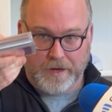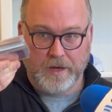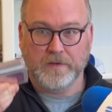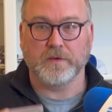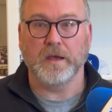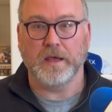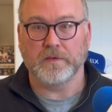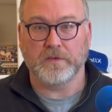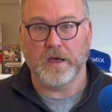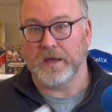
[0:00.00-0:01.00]
it's going to get
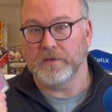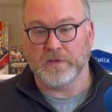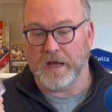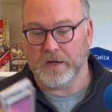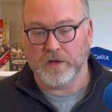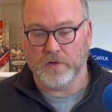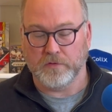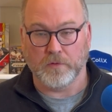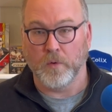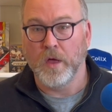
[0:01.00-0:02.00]
stuck. It's not going to go
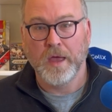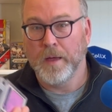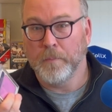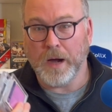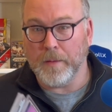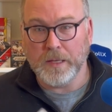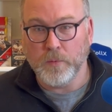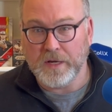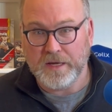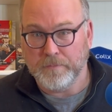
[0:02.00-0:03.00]
through. Probably
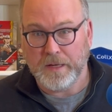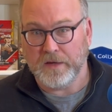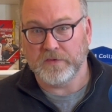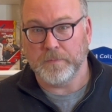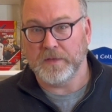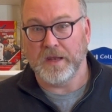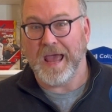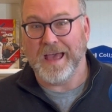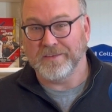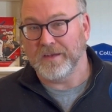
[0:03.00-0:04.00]
wouldn't even be accepted as an